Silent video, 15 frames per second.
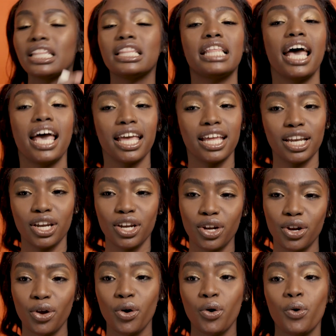Then,
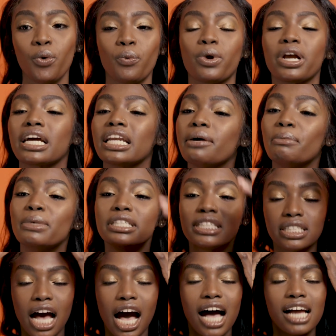we're gonna
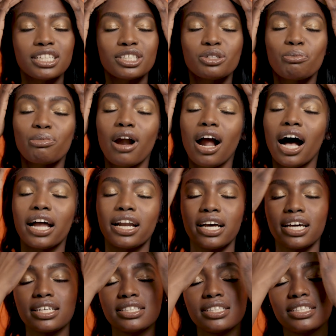massage the
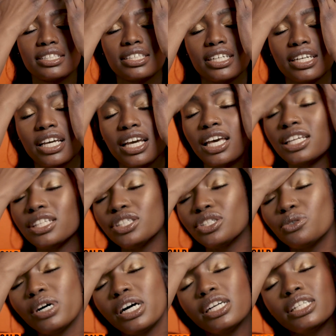product
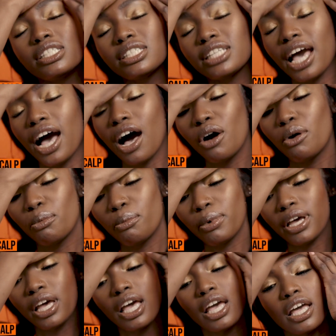into our scalp
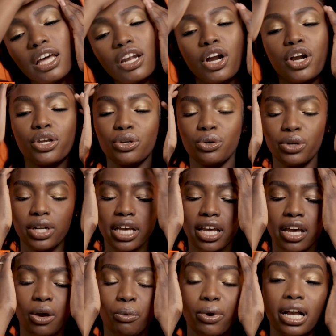and our unit,
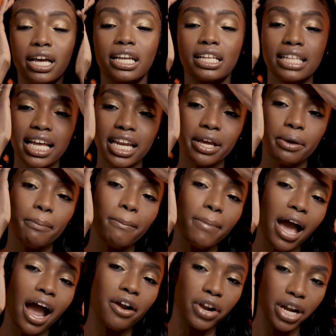and we're gonna let it
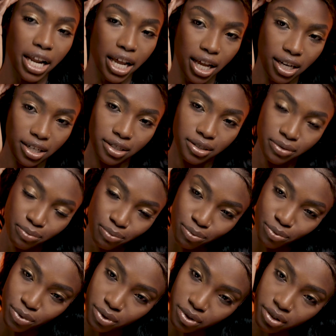marinate.
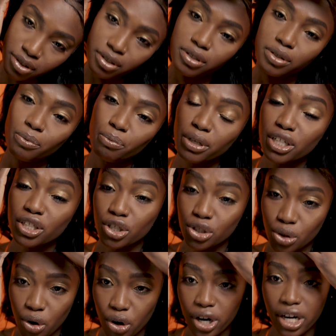Be
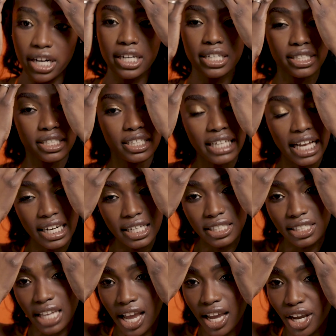sure to let it
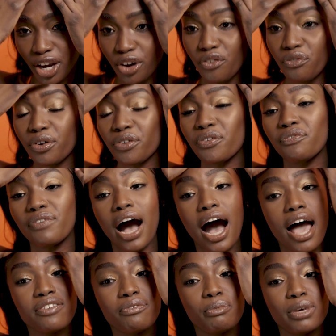stay here for
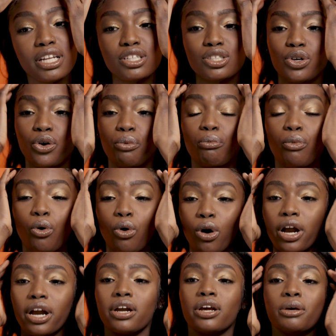5 minutes or
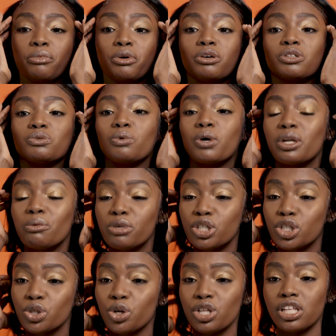more because we wanna be
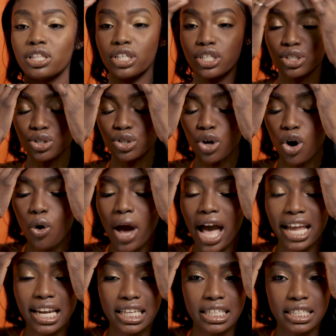sure that there's no
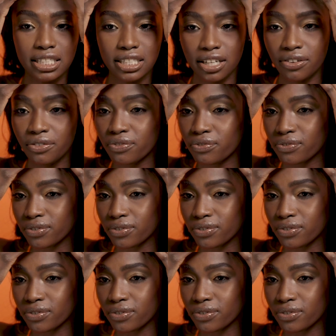adhesive